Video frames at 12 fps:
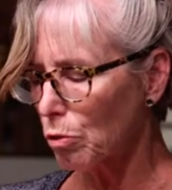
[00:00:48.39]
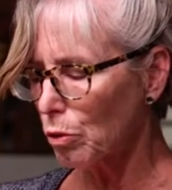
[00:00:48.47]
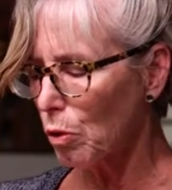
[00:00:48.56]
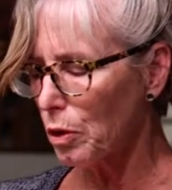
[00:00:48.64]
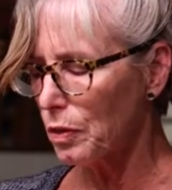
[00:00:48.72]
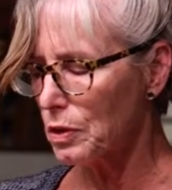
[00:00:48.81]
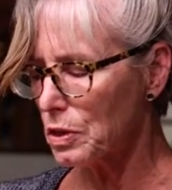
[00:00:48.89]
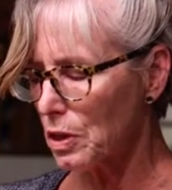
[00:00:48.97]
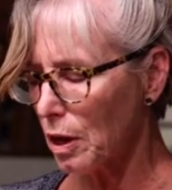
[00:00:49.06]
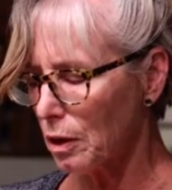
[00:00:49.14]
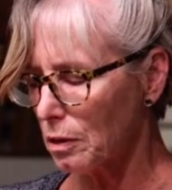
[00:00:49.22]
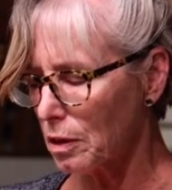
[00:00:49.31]
thrown in the
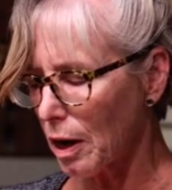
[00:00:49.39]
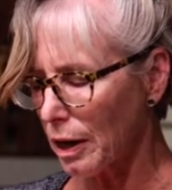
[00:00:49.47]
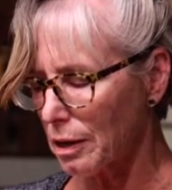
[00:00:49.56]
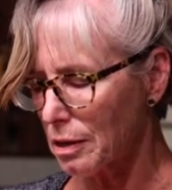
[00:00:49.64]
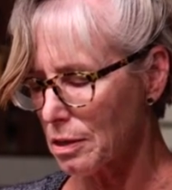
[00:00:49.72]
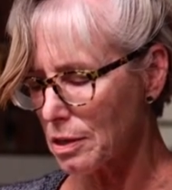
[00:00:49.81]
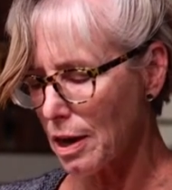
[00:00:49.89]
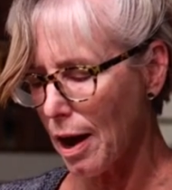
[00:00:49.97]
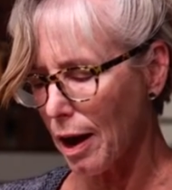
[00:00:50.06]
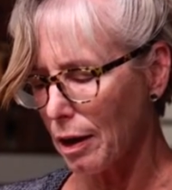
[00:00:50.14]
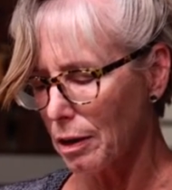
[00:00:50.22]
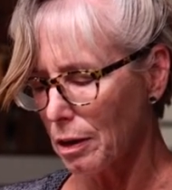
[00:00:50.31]
Seine tied in a
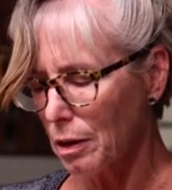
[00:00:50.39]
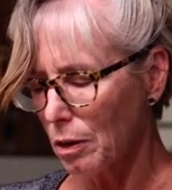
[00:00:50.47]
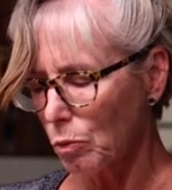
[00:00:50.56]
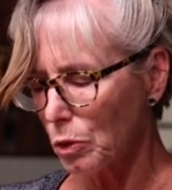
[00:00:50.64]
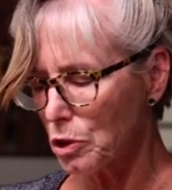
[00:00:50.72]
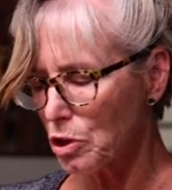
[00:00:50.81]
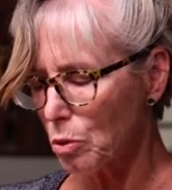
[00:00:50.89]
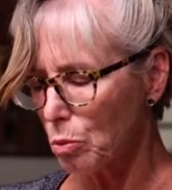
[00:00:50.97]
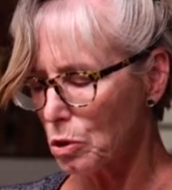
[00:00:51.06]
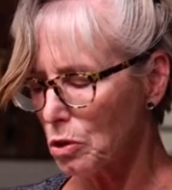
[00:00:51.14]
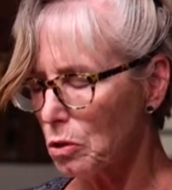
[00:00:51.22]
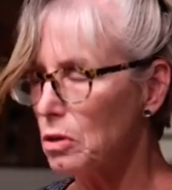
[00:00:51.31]
sack once she
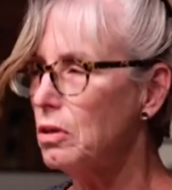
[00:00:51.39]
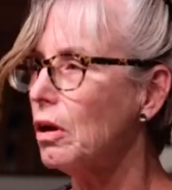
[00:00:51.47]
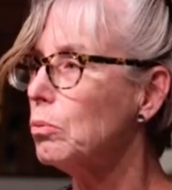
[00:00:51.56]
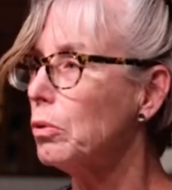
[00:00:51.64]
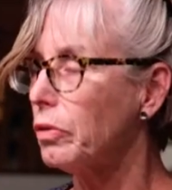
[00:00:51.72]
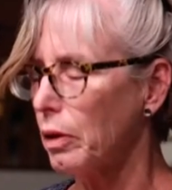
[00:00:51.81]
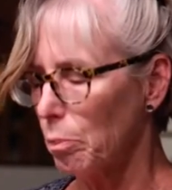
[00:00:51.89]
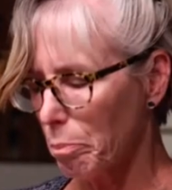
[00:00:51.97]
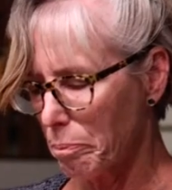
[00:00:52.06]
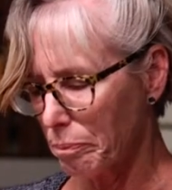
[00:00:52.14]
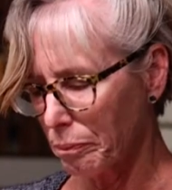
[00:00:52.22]
was good and done with them?